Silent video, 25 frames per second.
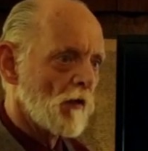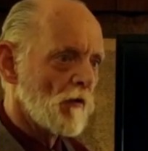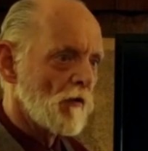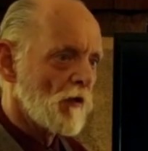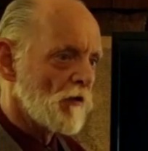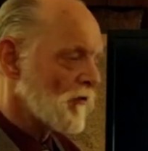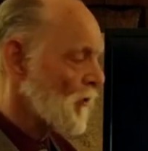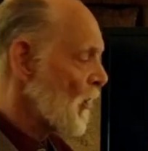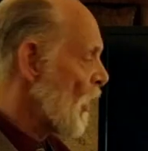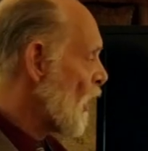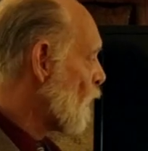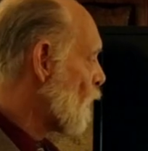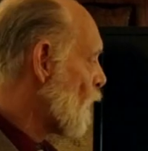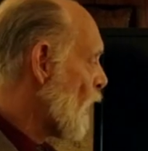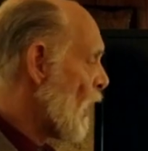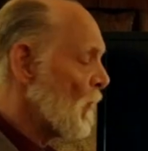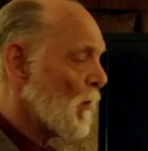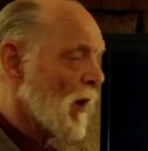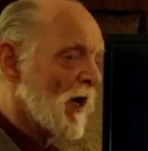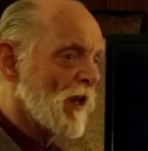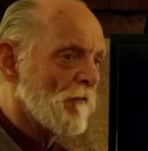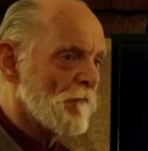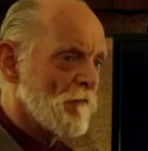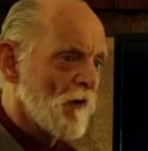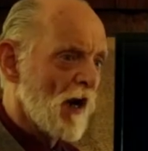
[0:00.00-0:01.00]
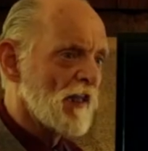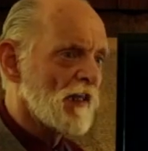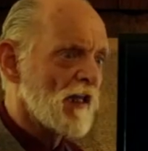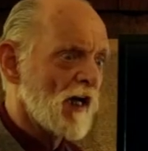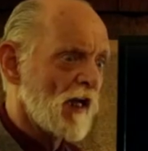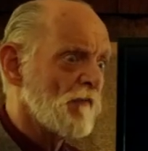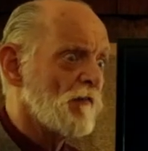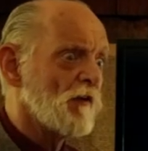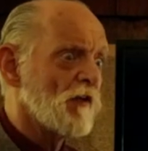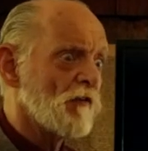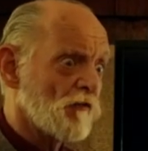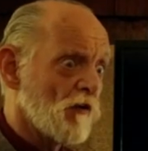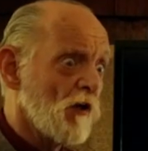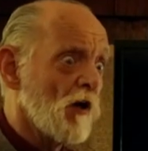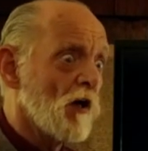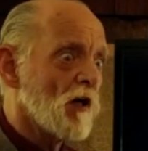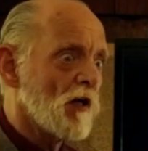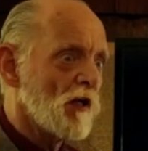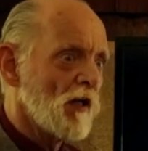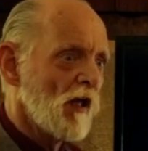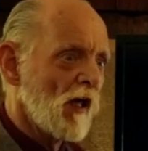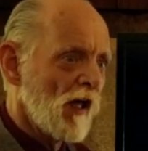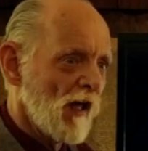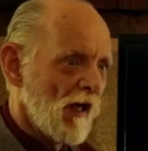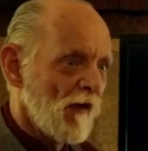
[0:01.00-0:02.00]
There's only one way to find out if he's
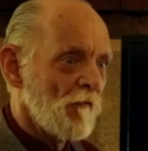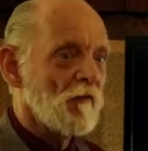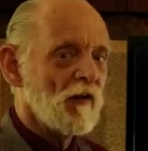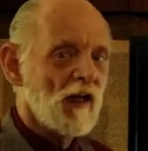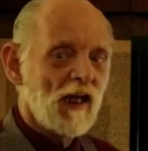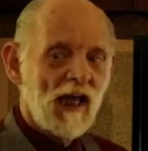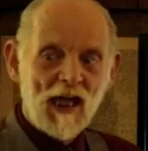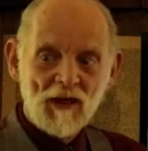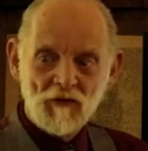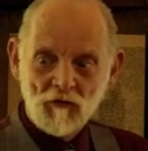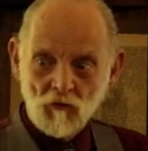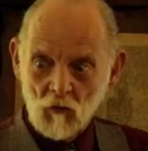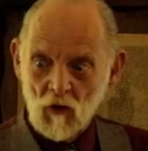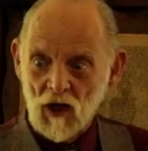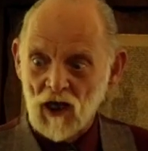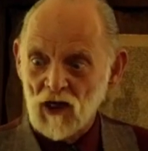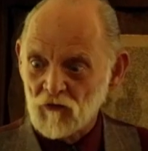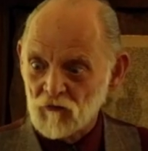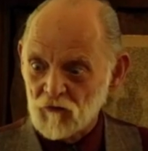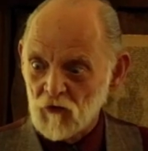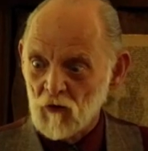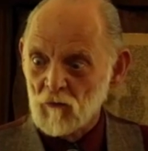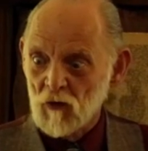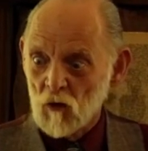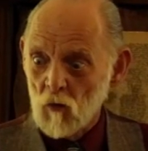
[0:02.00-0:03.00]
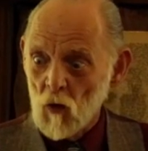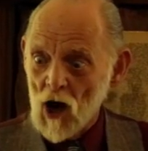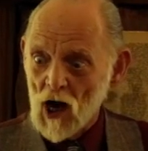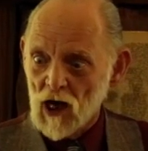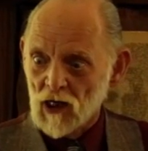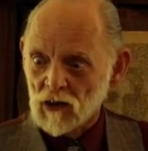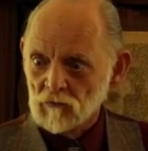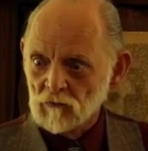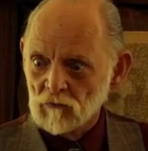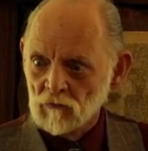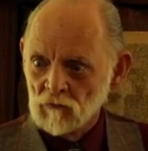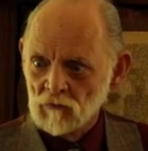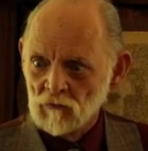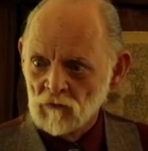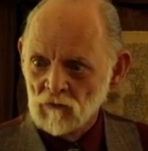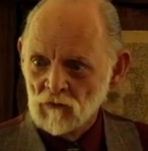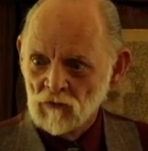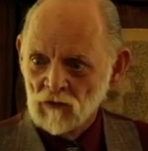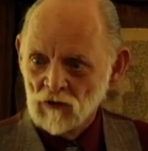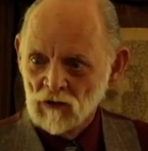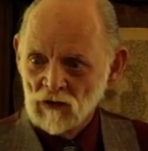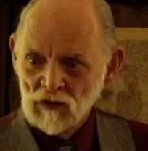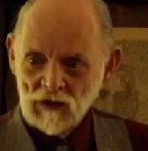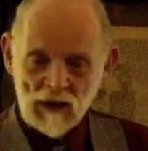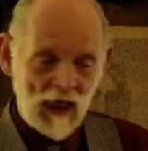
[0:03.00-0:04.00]
good if he gets raised from the what?
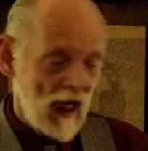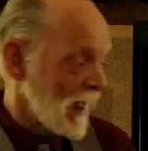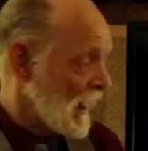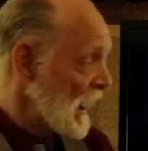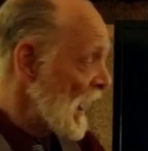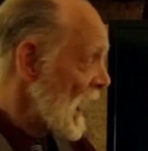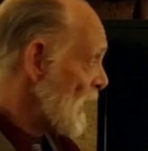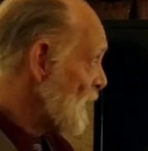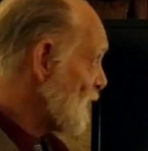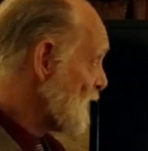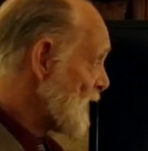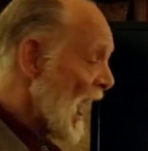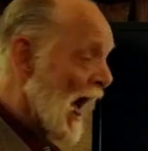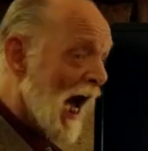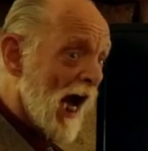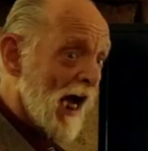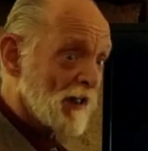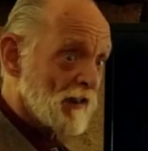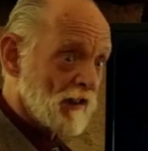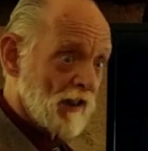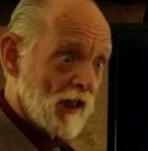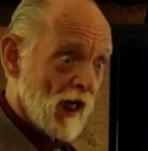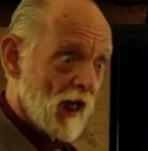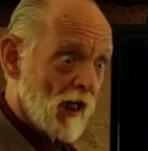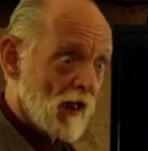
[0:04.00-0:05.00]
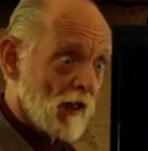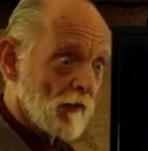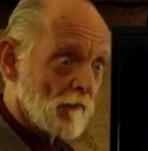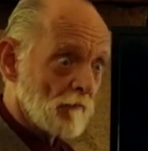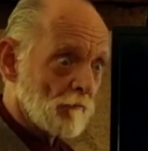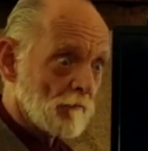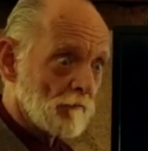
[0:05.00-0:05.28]
he hadn't died yet.